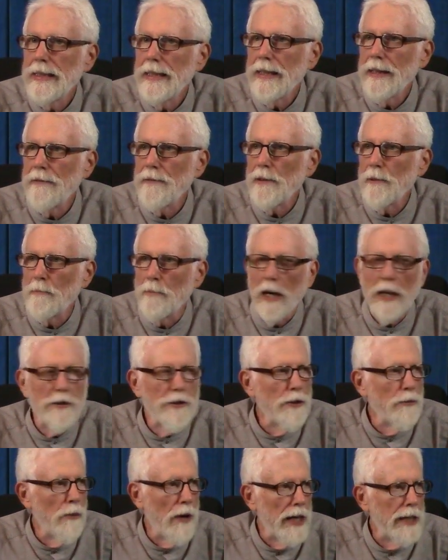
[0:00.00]
If you brought
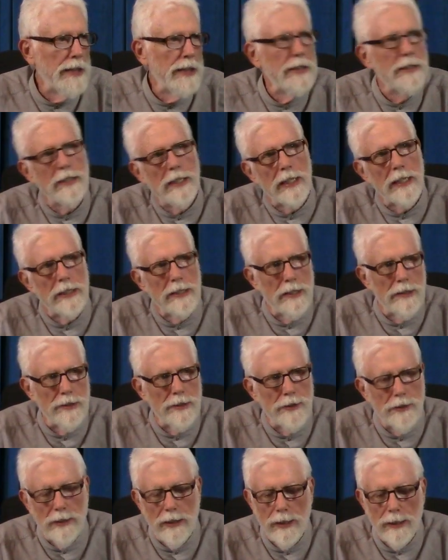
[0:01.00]
your wine in, take another
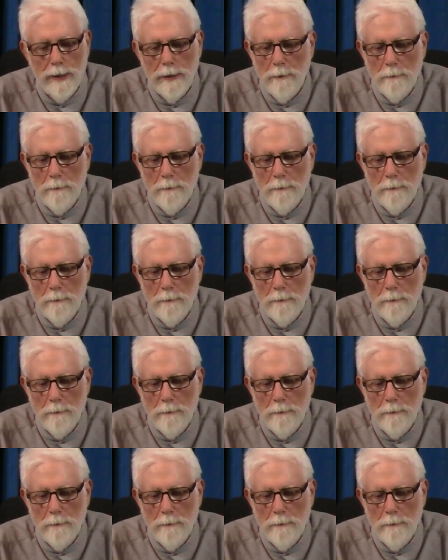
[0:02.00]
slug.